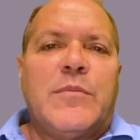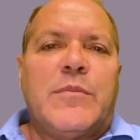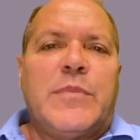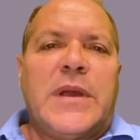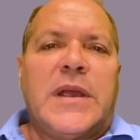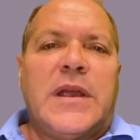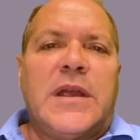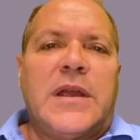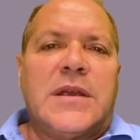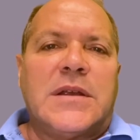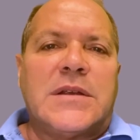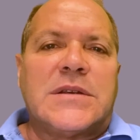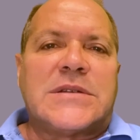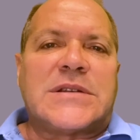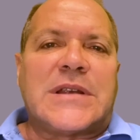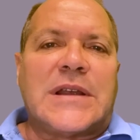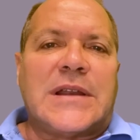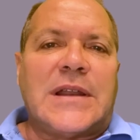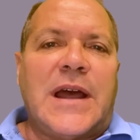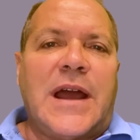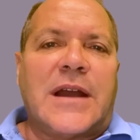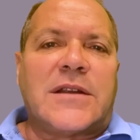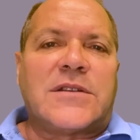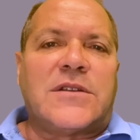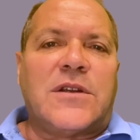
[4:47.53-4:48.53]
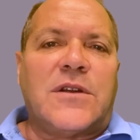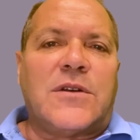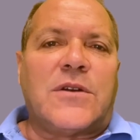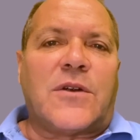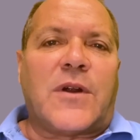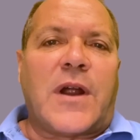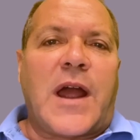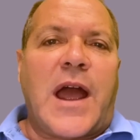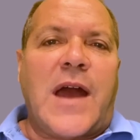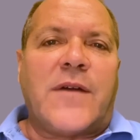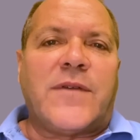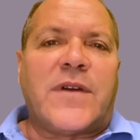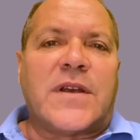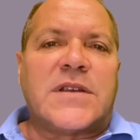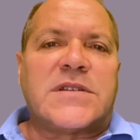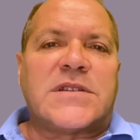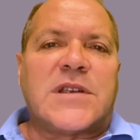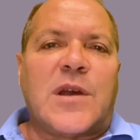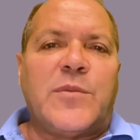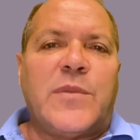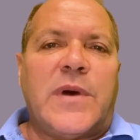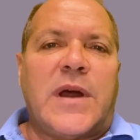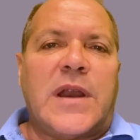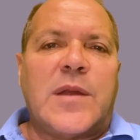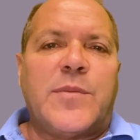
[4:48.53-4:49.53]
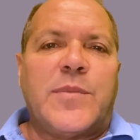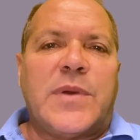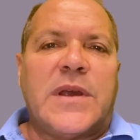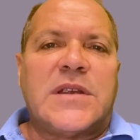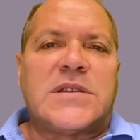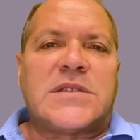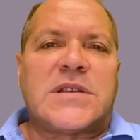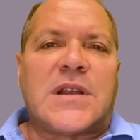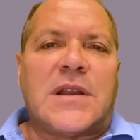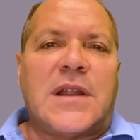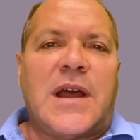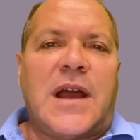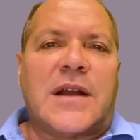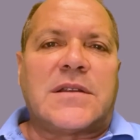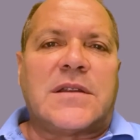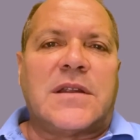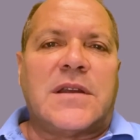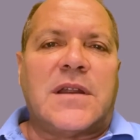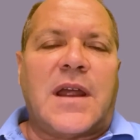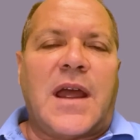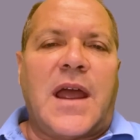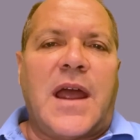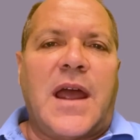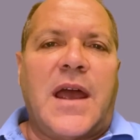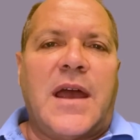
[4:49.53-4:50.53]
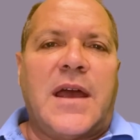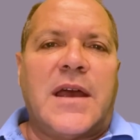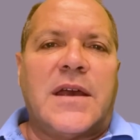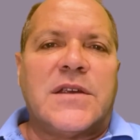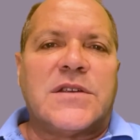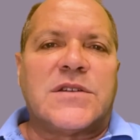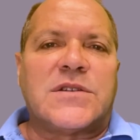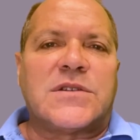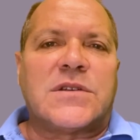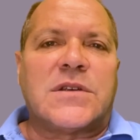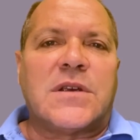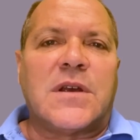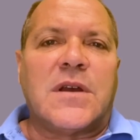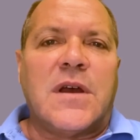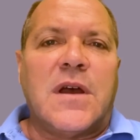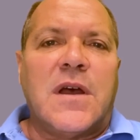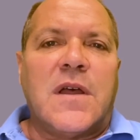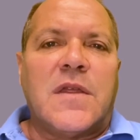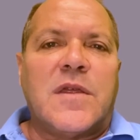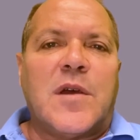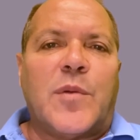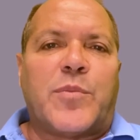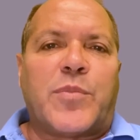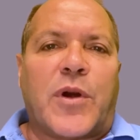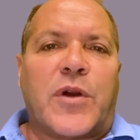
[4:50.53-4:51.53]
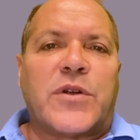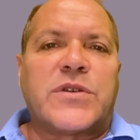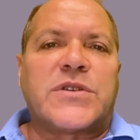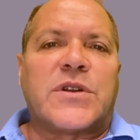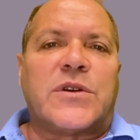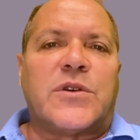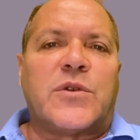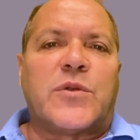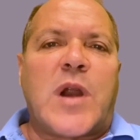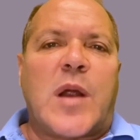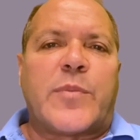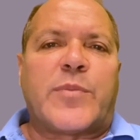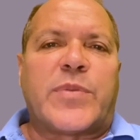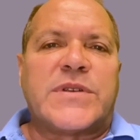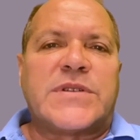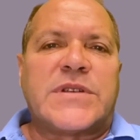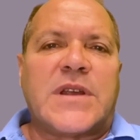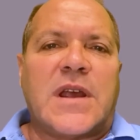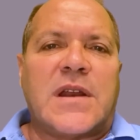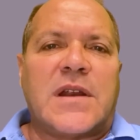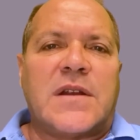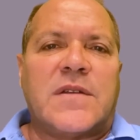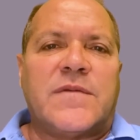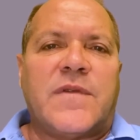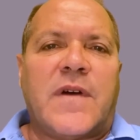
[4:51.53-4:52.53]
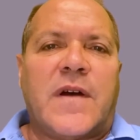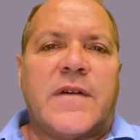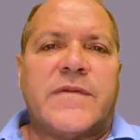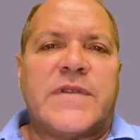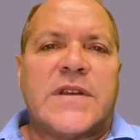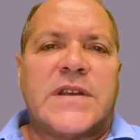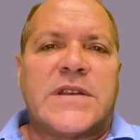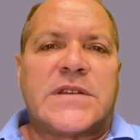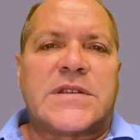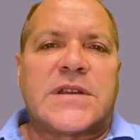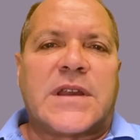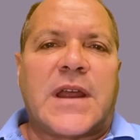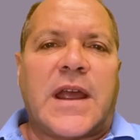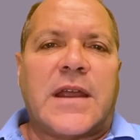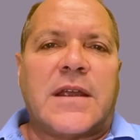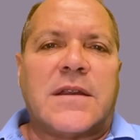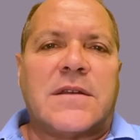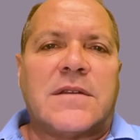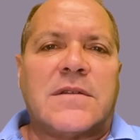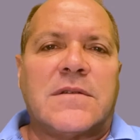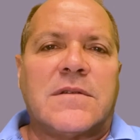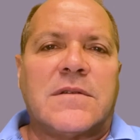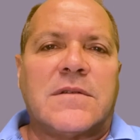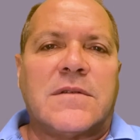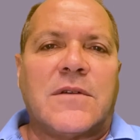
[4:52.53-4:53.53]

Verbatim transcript: being selected or having somebody be selected as the personal representative of the estate,